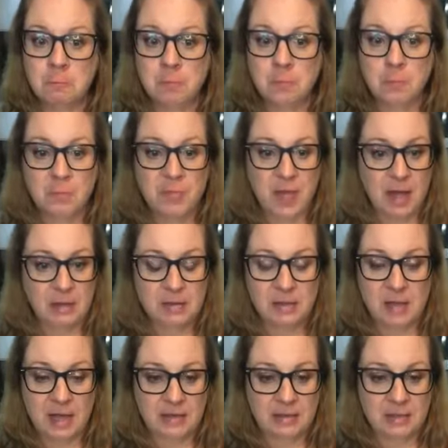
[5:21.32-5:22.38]

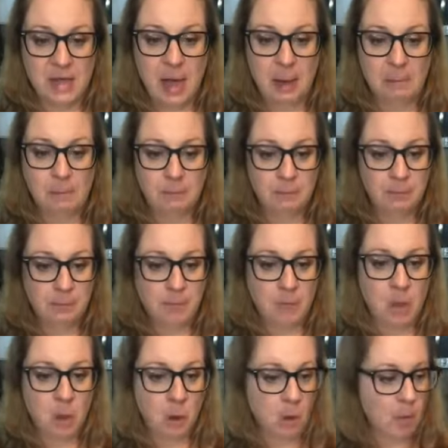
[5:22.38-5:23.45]
That's that.
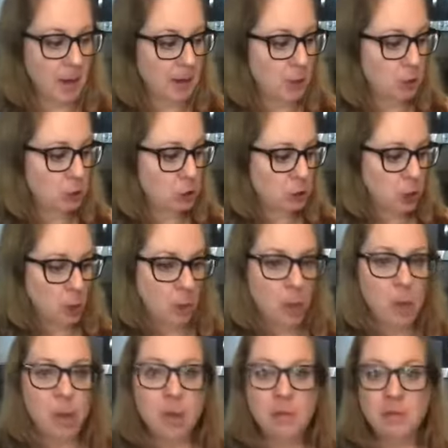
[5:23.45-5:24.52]
All right, so
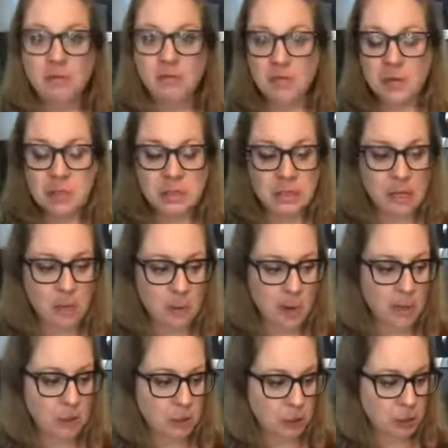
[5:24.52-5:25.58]
the first thing I want
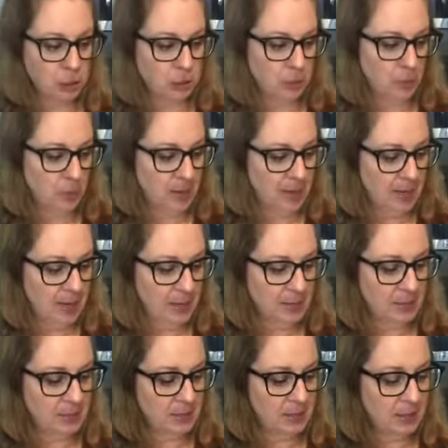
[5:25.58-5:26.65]
to do
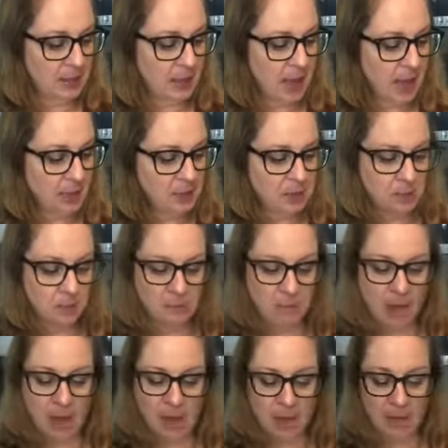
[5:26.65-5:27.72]
is get
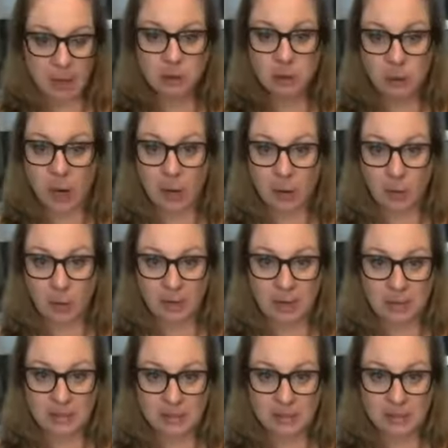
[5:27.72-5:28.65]
my dry ingredients.